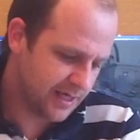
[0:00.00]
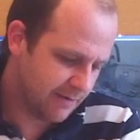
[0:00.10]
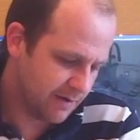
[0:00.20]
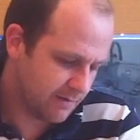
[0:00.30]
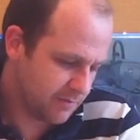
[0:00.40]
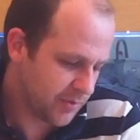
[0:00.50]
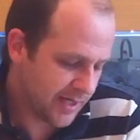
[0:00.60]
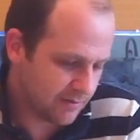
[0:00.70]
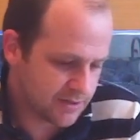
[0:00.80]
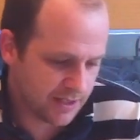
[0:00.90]
how you
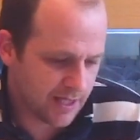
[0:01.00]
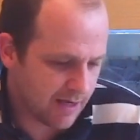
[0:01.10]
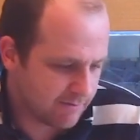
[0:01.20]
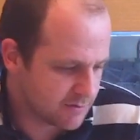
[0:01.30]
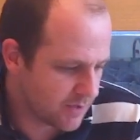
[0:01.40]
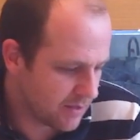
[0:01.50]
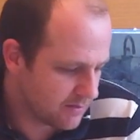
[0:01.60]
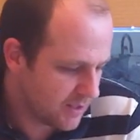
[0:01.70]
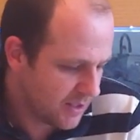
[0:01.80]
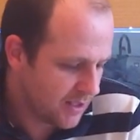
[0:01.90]
pronounce it, have as
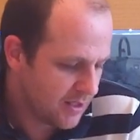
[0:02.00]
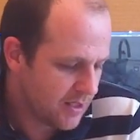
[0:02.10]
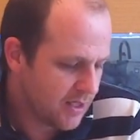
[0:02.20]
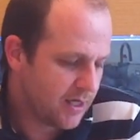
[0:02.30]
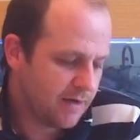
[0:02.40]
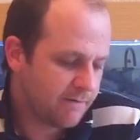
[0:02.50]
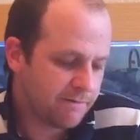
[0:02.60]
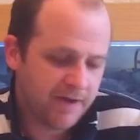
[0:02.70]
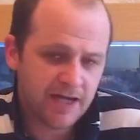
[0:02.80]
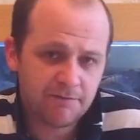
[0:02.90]
well. For
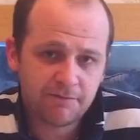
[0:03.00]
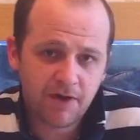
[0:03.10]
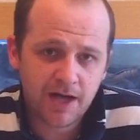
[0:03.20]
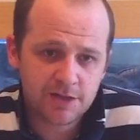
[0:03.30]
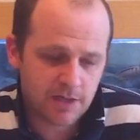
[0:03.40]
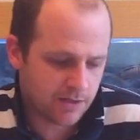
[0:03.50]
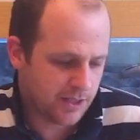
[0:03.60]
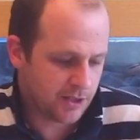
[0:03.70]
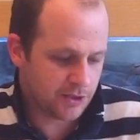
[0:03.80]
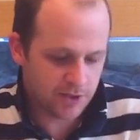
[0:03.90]
feed and fry as well,
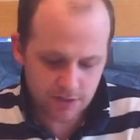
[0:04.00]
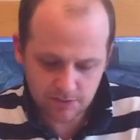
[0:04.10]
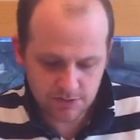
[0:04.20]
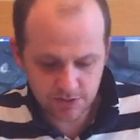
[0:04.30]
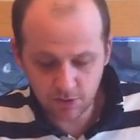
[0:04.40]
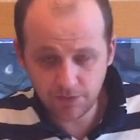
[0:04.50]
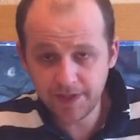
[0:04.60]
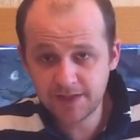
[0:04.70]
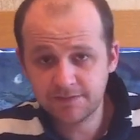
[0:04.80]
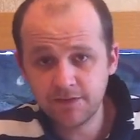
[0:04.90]
you can use all
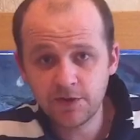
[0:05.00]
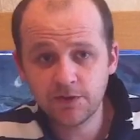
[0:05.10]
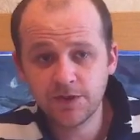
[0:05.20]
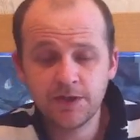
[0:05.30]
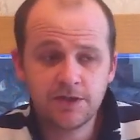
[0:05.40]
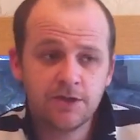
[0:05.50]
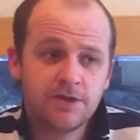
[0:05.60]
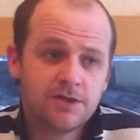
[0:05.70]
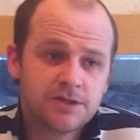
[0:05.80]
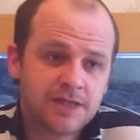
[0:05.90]
these food. All you do,
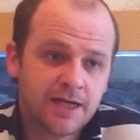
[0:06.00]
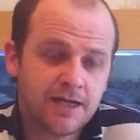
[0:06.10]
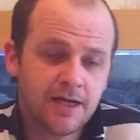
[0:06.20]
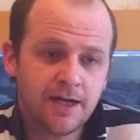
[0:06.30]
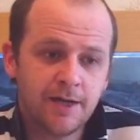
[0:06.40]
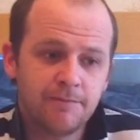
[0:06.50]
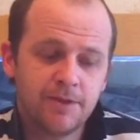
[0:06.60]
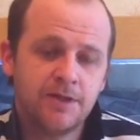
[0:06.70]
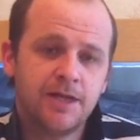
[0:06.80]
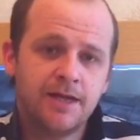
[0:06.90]
you just get,
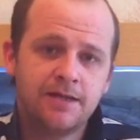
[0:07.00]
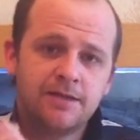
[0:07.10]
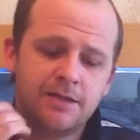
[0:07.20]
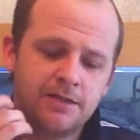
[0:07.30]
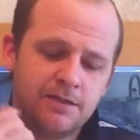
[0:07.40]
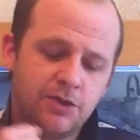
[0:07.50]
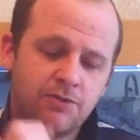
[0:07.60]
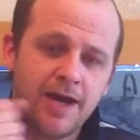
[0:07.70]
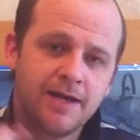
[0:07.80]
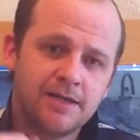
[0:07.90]
like the
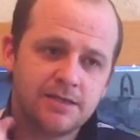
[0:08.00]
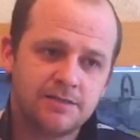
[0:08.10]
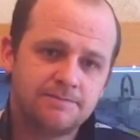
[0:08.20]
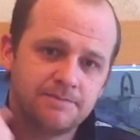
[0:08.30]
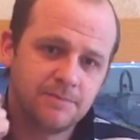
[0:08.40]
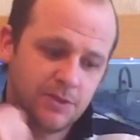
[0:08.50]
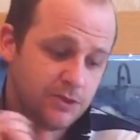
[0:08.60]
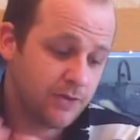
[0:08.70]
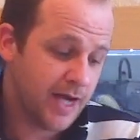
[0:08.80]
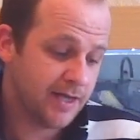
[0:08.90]
grinders,
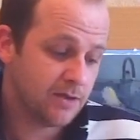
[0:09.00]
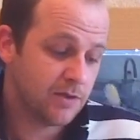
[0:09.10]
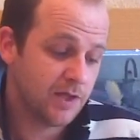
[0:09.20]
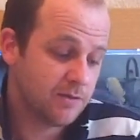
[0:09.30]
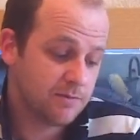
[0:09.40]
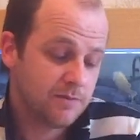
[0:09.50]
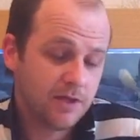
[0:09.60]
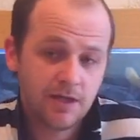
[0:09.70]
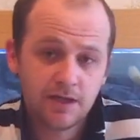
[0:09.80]
just grind it all up,